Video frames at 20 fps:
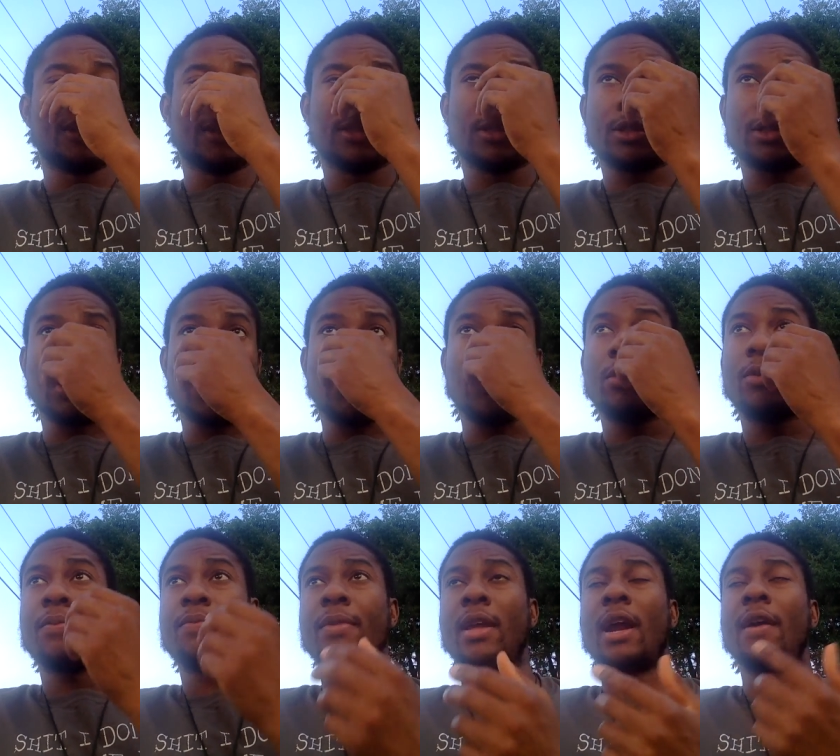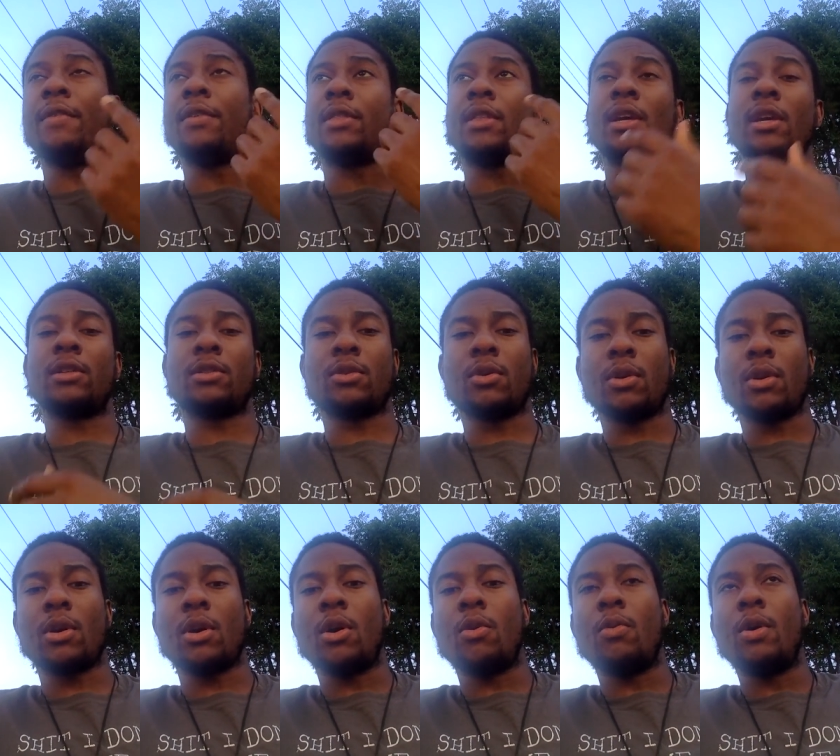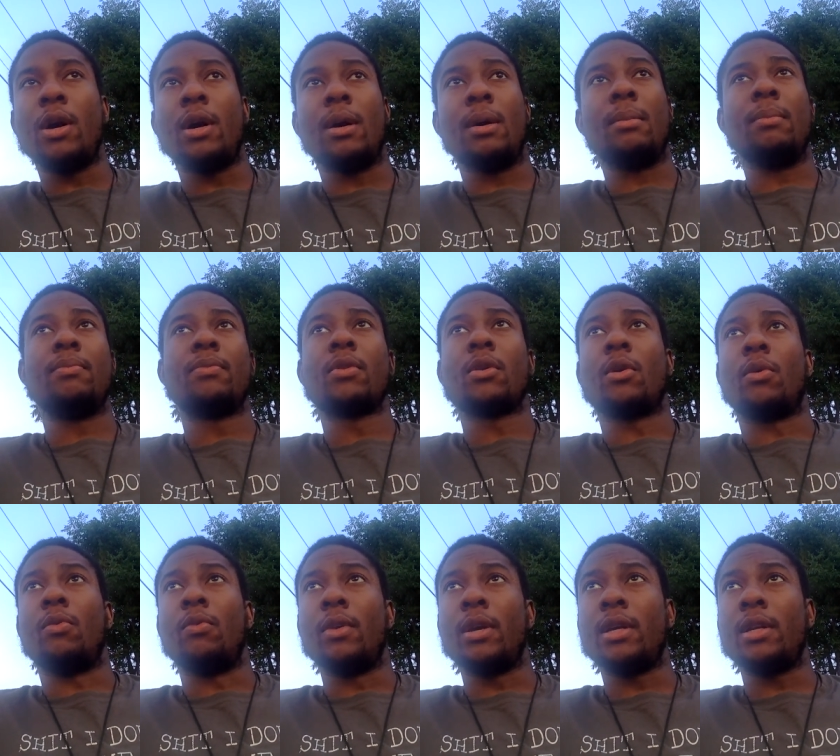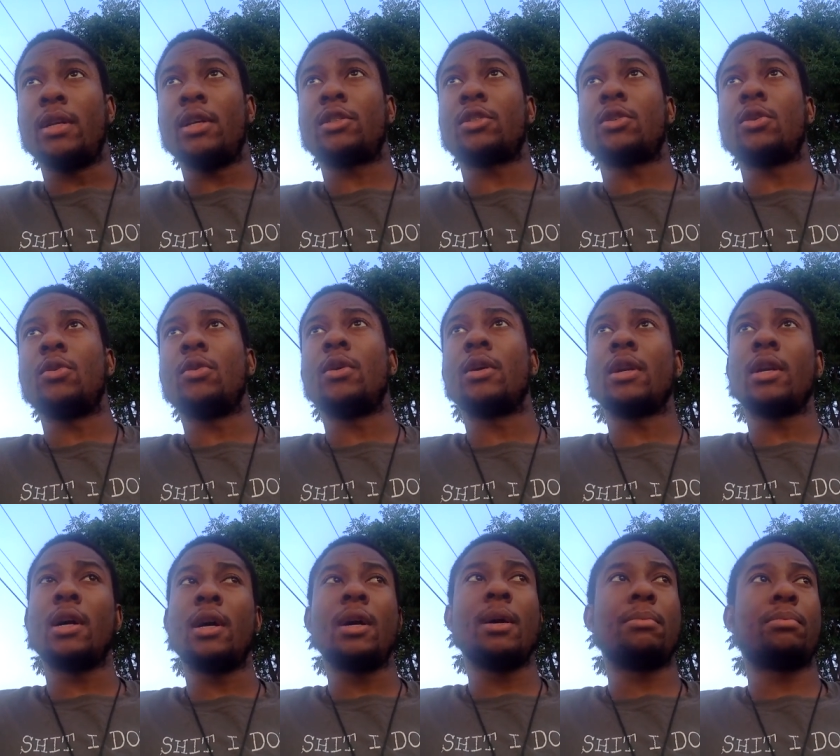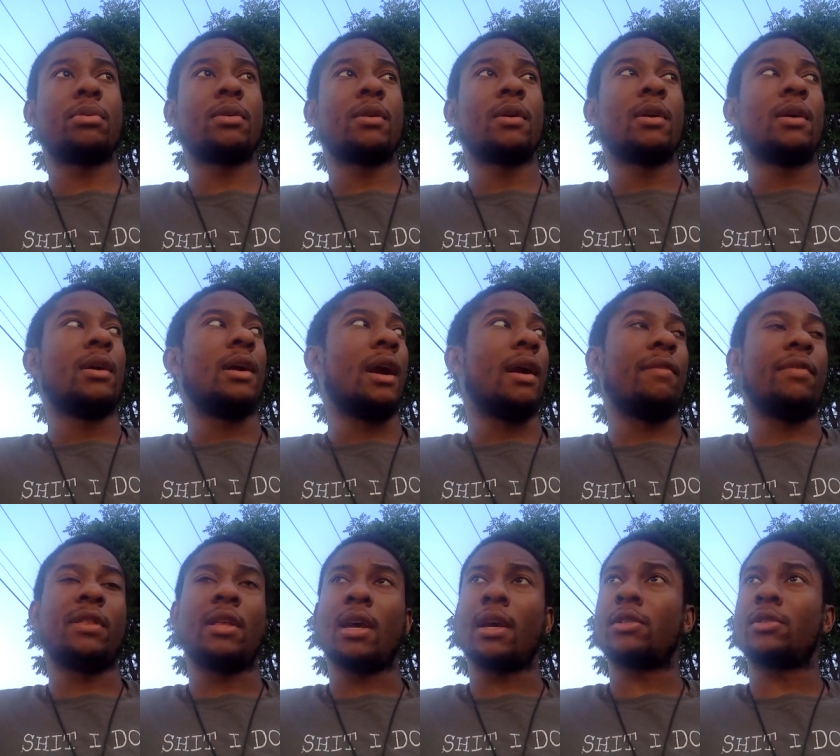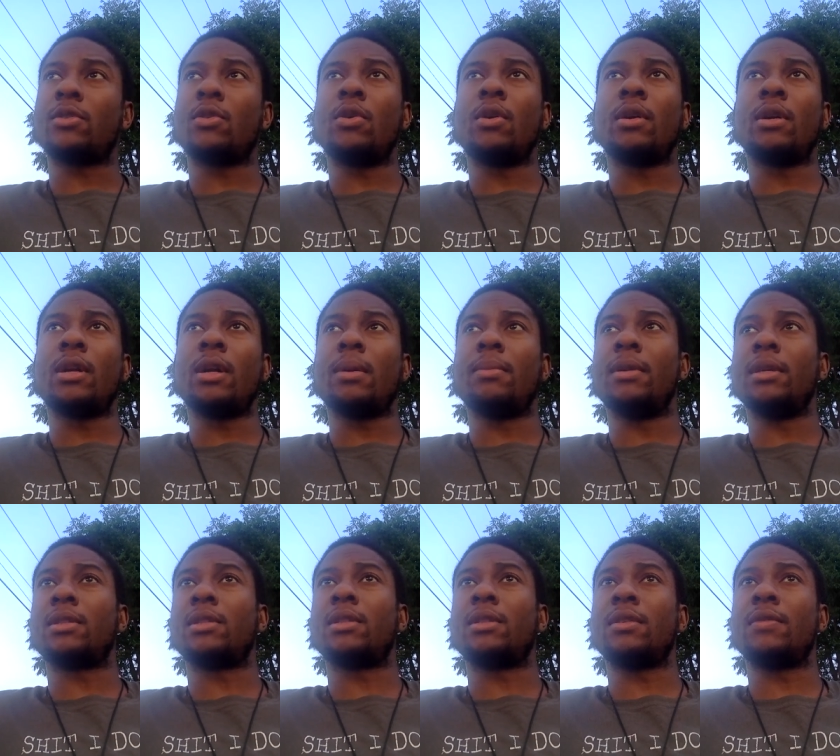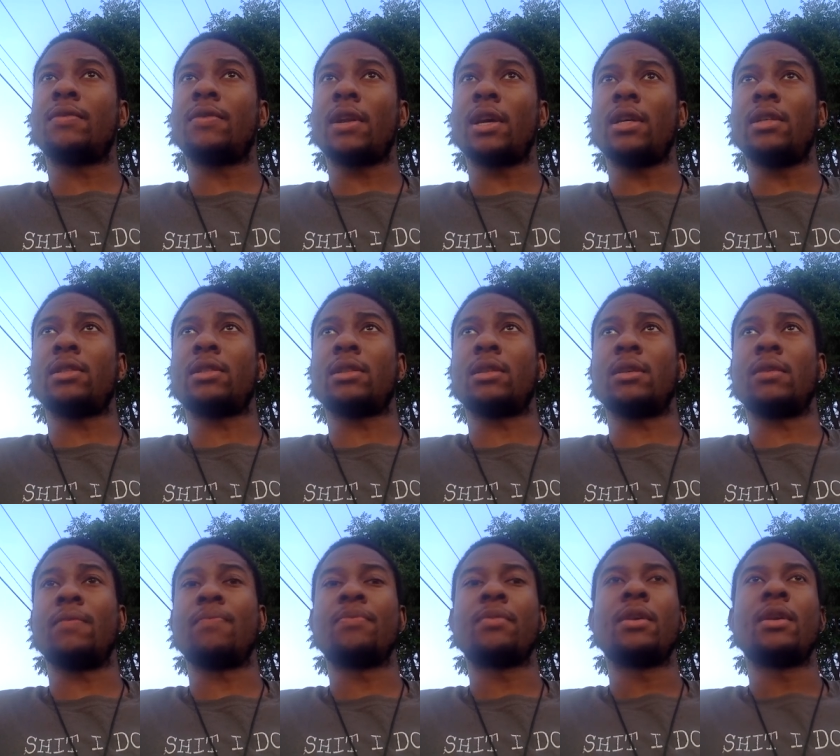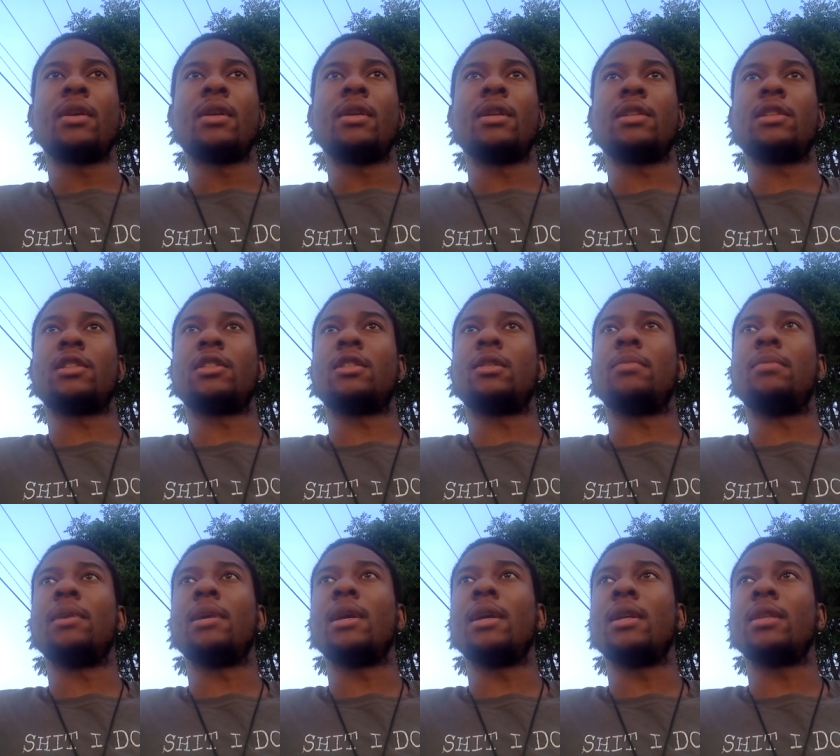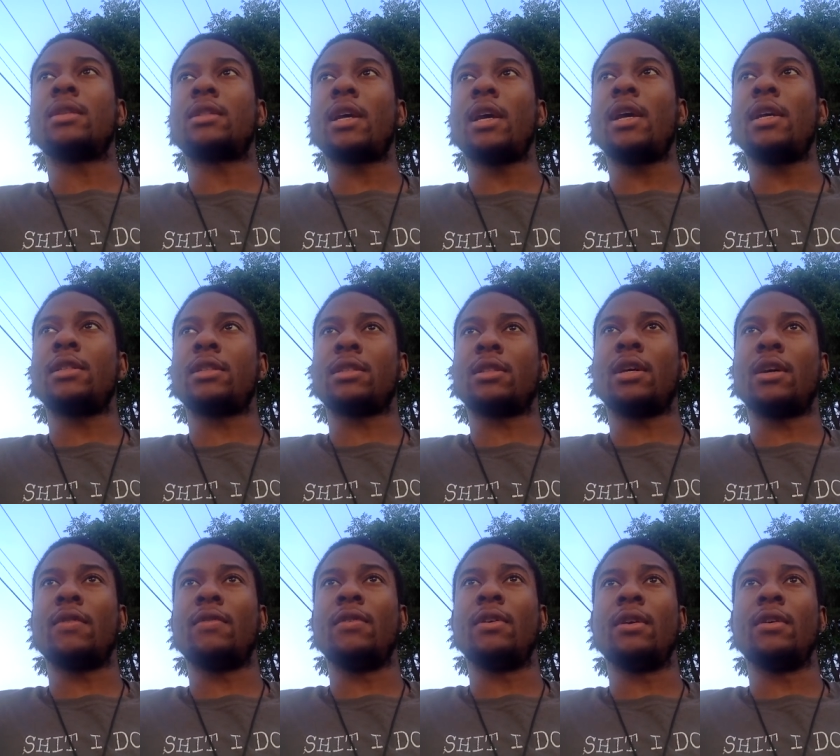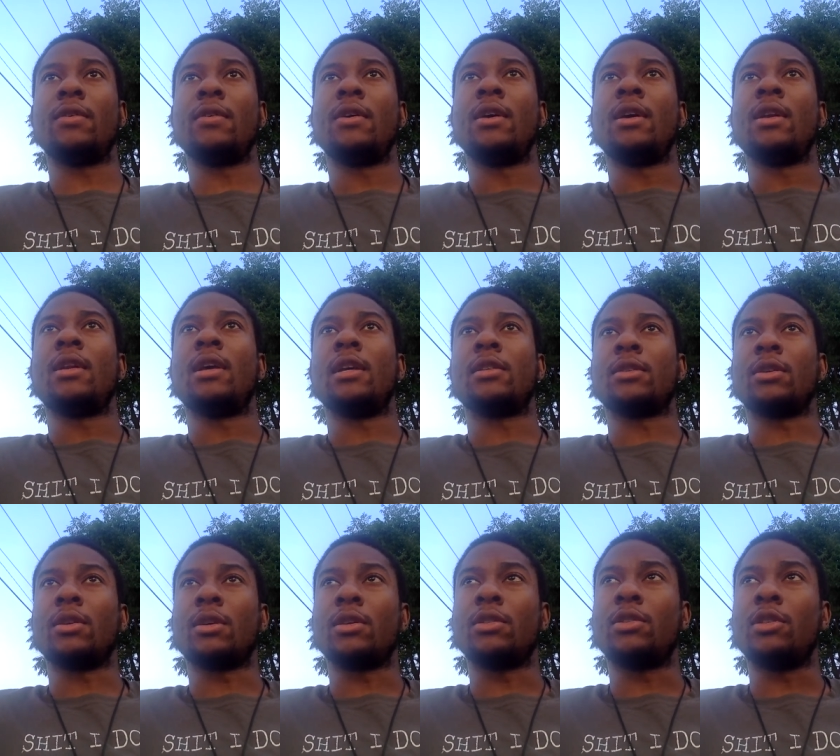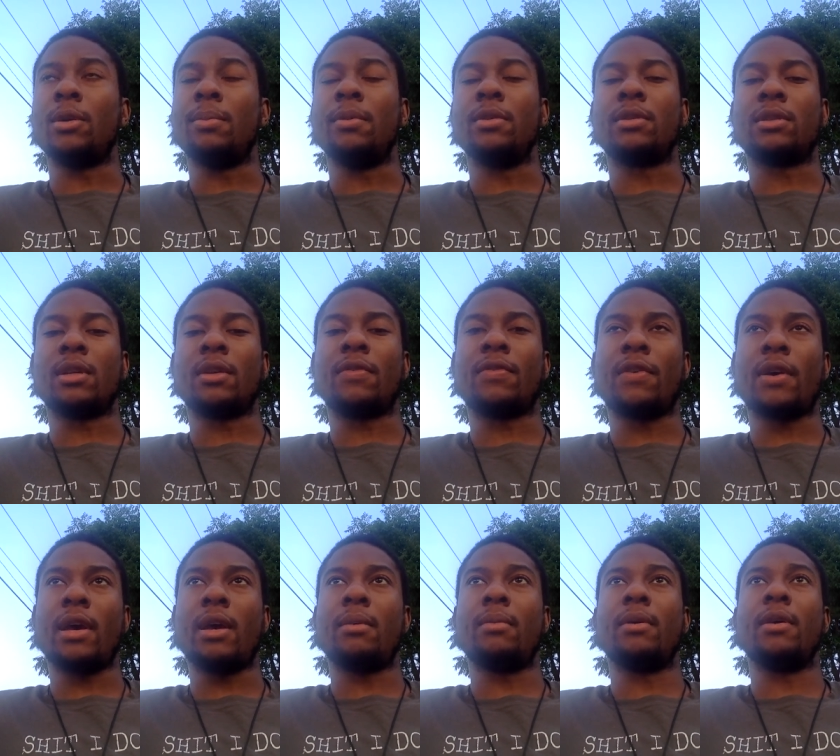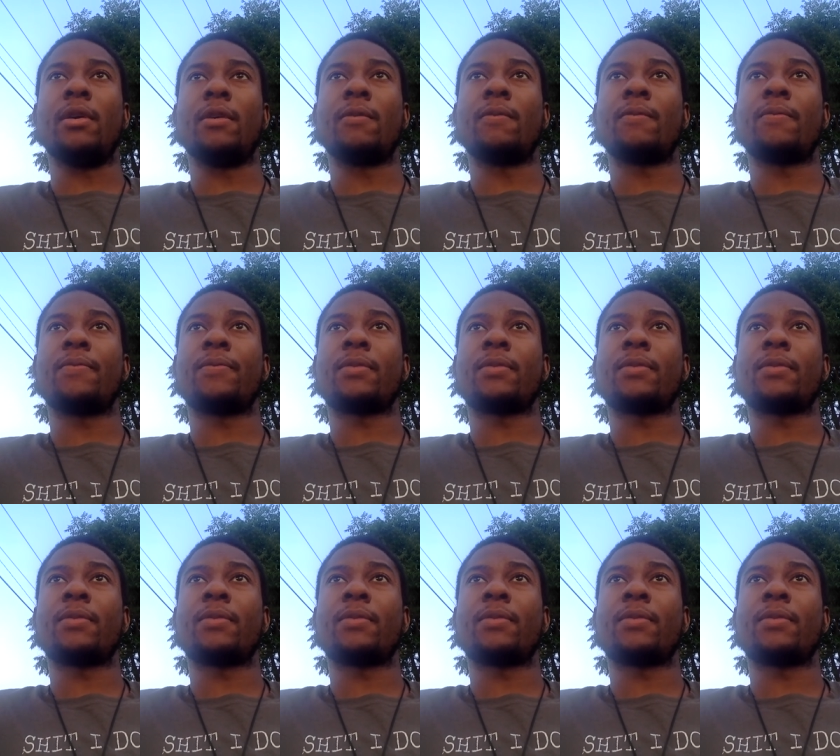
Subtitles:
So everything is going to go up. Rent is going up. Everything is going up. This is inflation. This is the beginning stages of it. That's going to contribute to the famine.